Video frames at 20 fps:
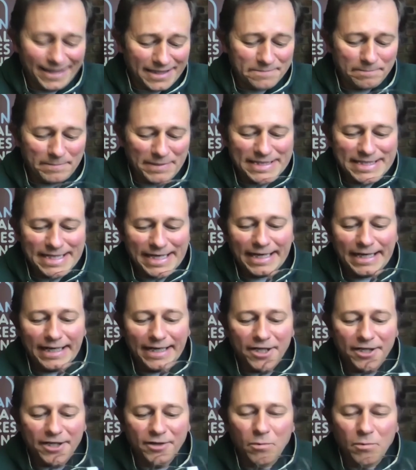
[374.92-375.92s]
It's
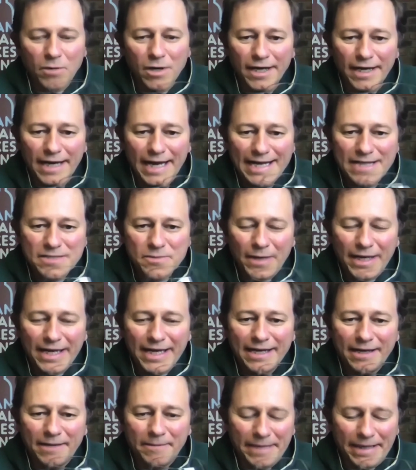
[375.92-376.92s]
particularly good wine as we
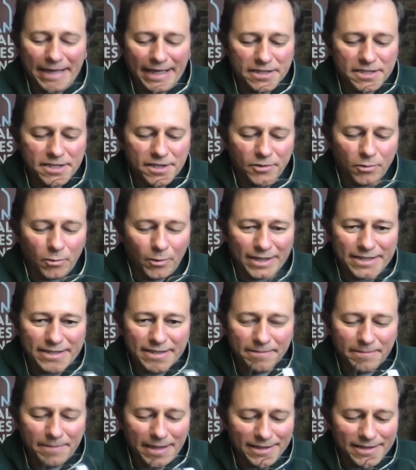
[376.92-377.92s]
come into the winter
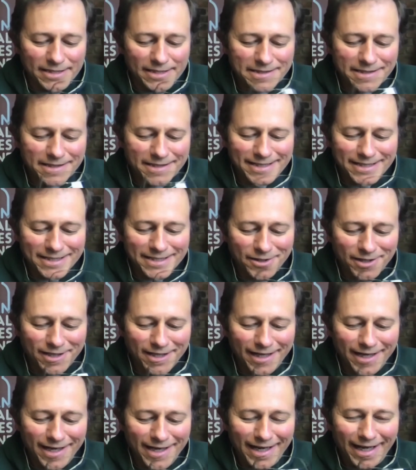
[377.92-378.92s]
months, because it's got
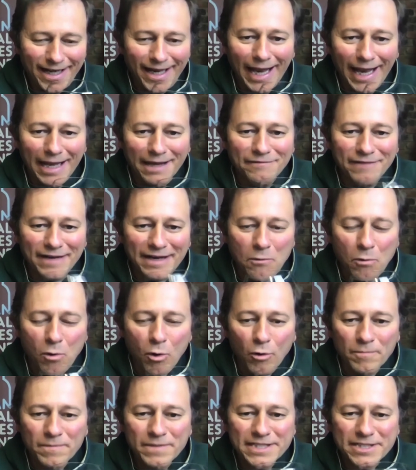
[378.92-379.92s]
a lovely
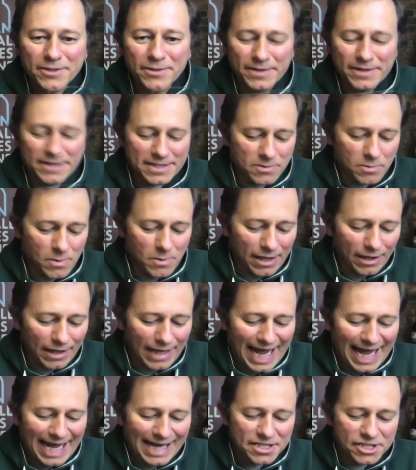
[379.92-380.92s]
warmth to it as well
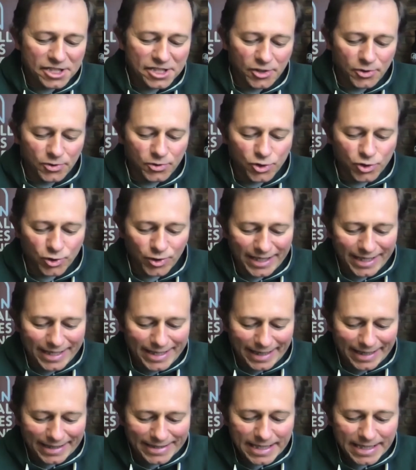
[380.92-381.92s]
as you drink
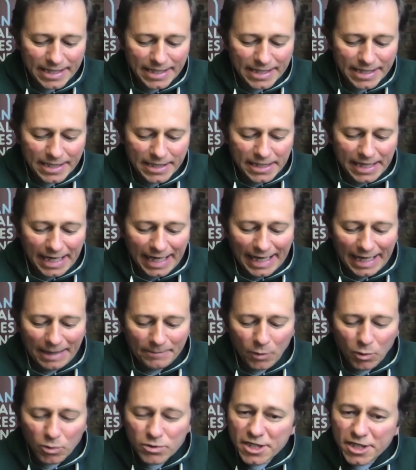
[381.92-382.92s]
it.
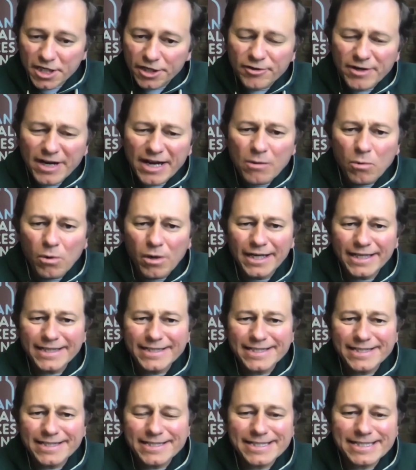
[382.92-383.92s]
Also great wine
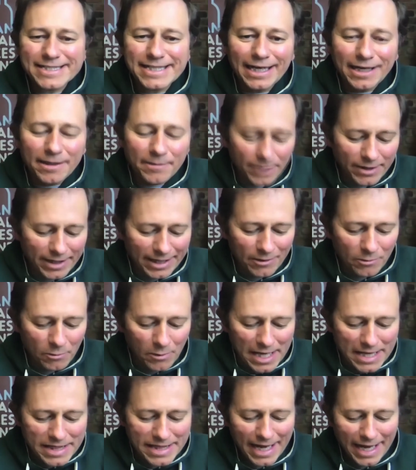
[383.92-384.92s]
to celebrate
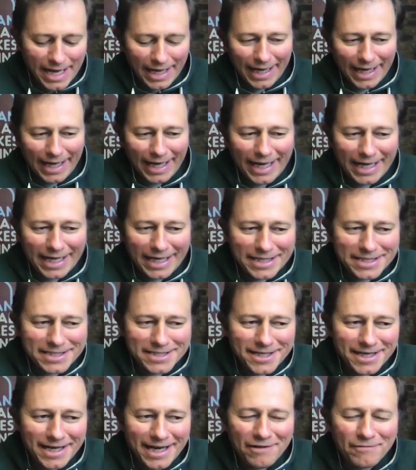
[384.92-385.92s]
with. Do
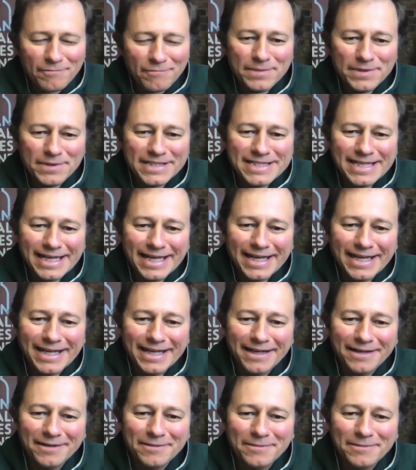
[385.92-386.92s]
you have
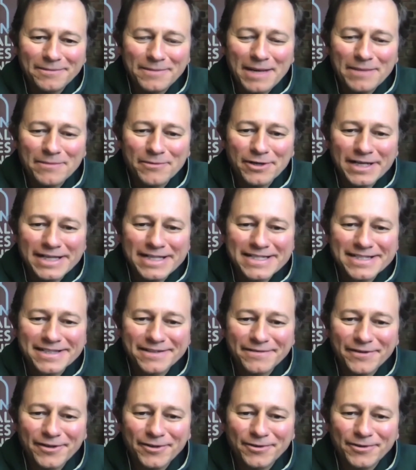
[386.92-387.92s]
particular memories of
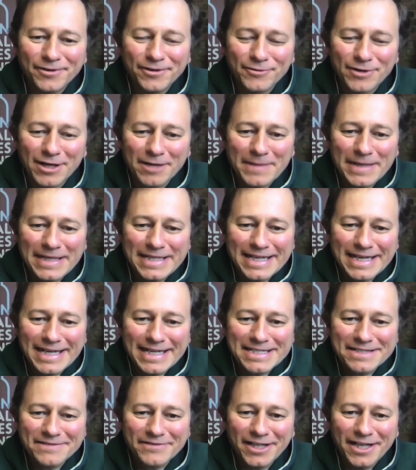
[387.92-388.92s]
your rugby
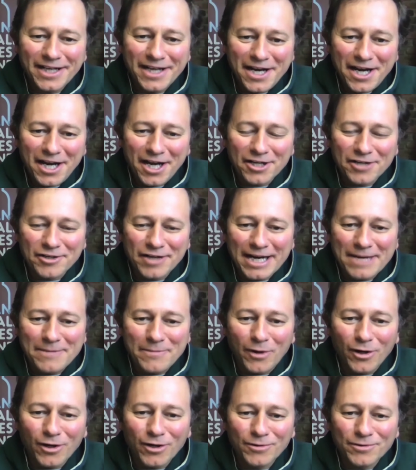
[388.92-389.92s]
days, of a great
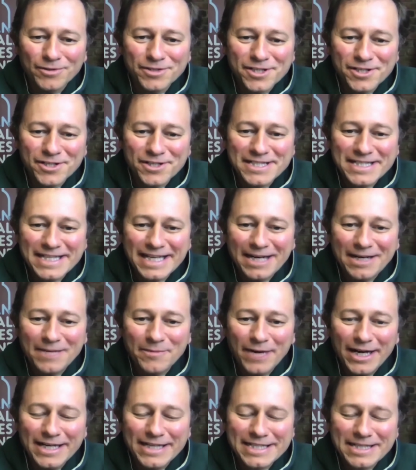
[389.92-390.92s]
bottle or two
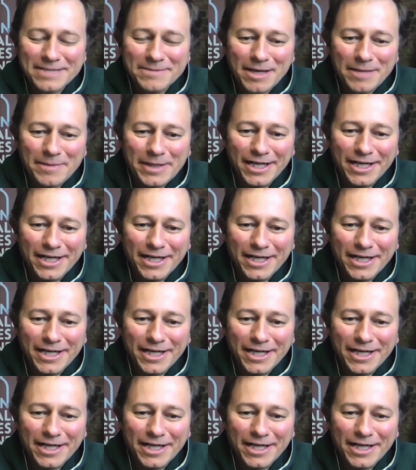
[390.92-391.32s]
celebrating maybe